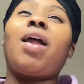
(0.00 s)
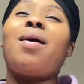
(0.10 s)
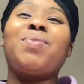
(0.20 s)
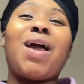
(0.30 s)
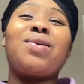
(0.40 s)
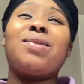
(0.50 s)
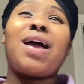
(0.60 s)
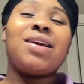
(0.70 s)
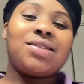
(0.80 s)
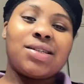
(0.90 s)
I'm not gonna
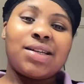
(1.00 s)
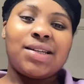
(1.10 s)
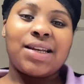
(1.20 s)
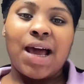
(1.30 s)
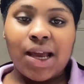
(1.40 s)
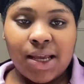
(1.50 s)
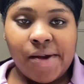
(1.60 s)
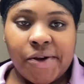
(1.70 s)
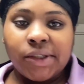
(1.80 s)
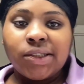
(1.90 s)
lie, it took a lot
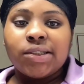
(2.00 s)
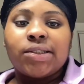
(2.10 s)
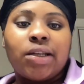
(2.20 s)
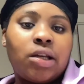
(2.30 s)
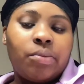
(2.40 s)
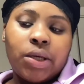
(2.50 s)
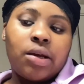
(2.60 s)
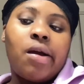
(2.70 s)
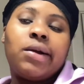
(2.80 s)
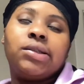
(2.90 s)
in
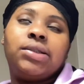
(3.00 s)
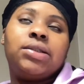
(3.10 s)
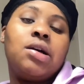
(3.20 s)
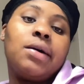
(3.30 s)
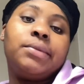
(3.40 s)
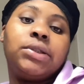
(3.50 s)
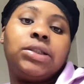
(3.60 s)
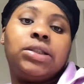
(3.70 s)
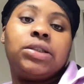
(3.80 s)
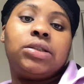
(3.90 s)
me to come.
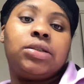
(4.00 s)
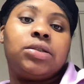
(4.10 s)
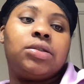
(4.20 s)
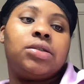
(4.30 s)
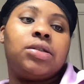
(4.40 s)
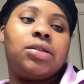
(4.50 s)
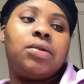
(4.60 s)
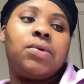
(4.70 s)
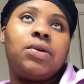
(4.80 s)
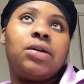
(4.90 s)
Is it
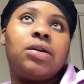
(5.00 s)
what?